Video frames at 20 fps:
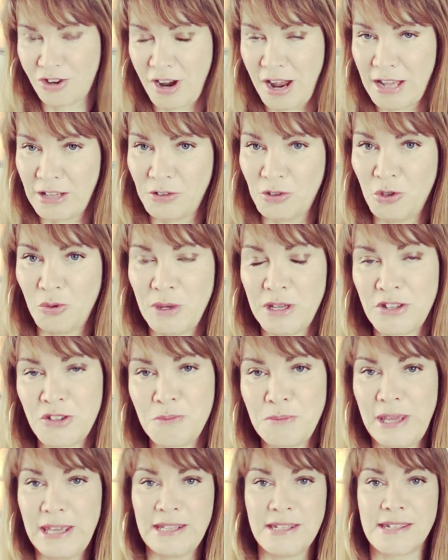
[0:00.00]
triangle,
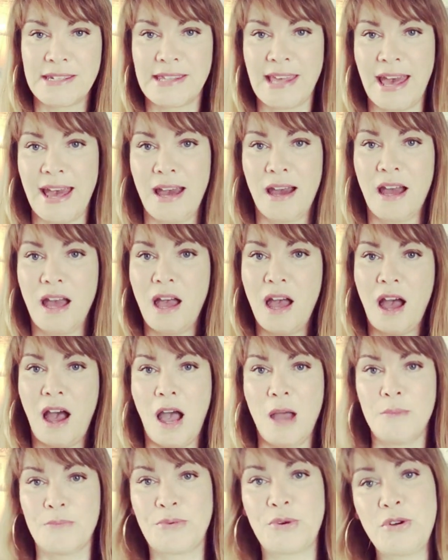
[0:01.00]
which means that
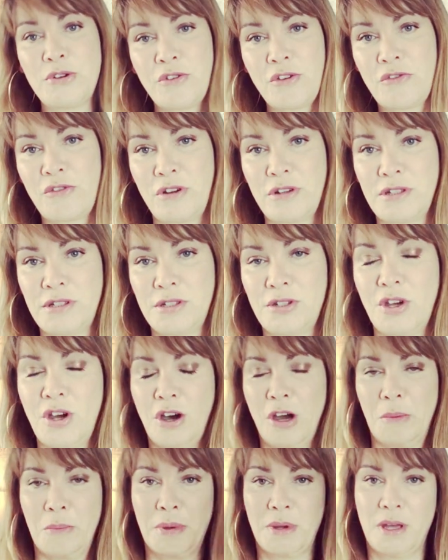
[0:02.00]
I'm broader across the
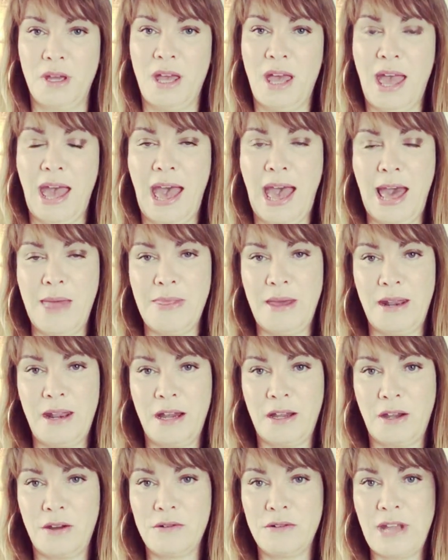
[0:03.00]
top and then
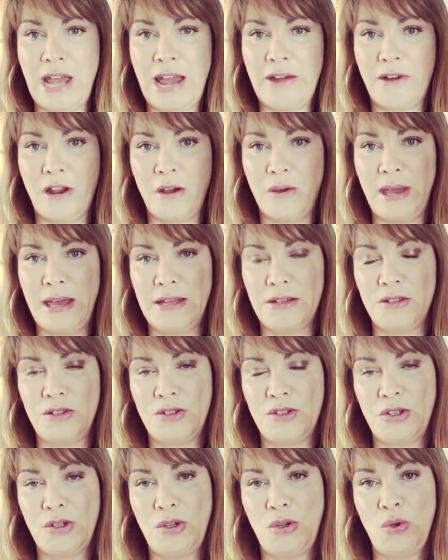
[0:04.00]
I go narrow
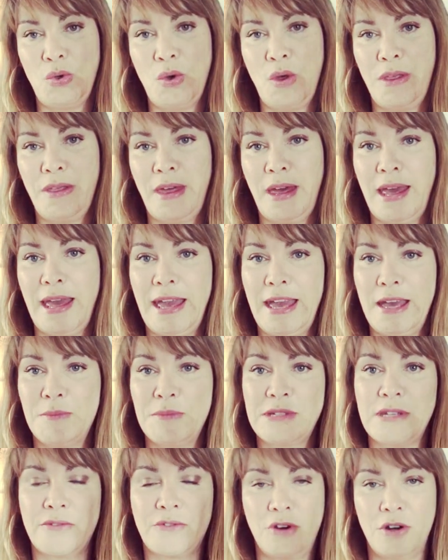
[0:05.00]
into the
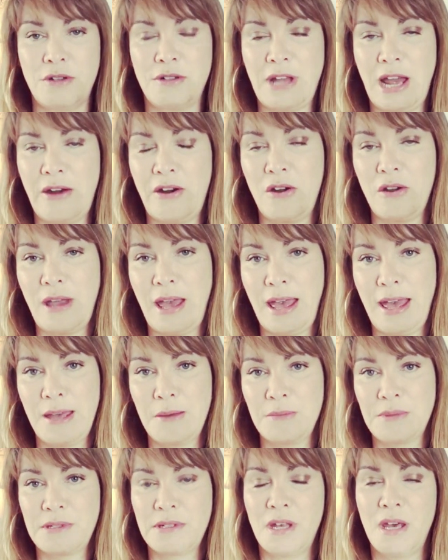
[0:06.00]
hips. I've got narrow
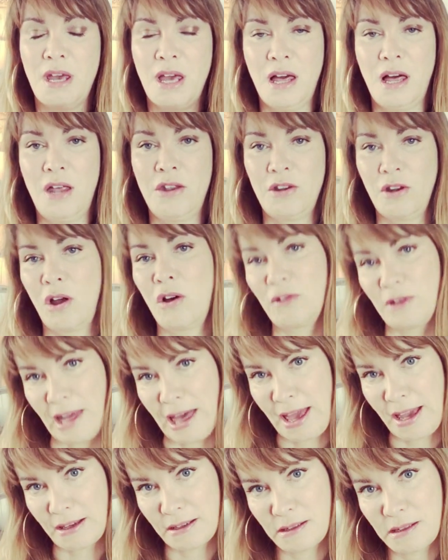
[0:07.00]
hips and long
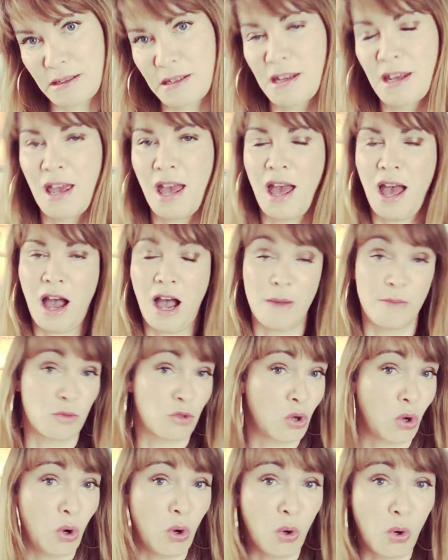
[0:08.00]
legs. I'm
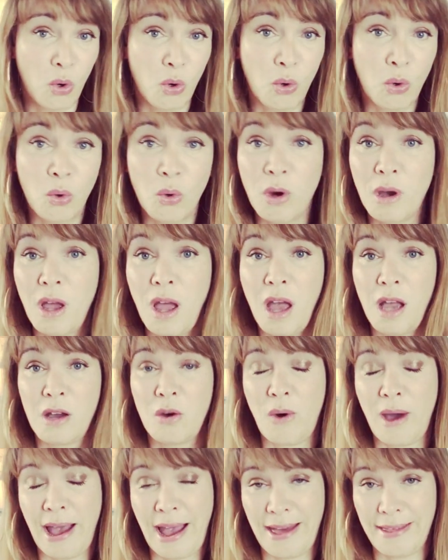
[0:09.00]
tall,
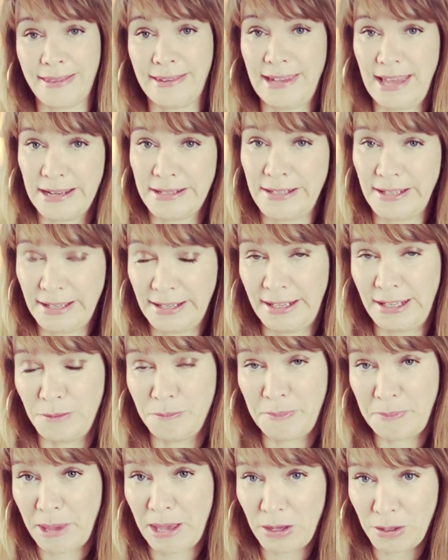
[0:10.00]
quite athletically
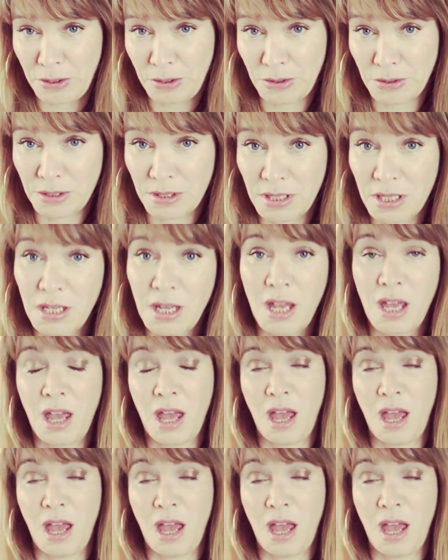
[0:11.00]
built,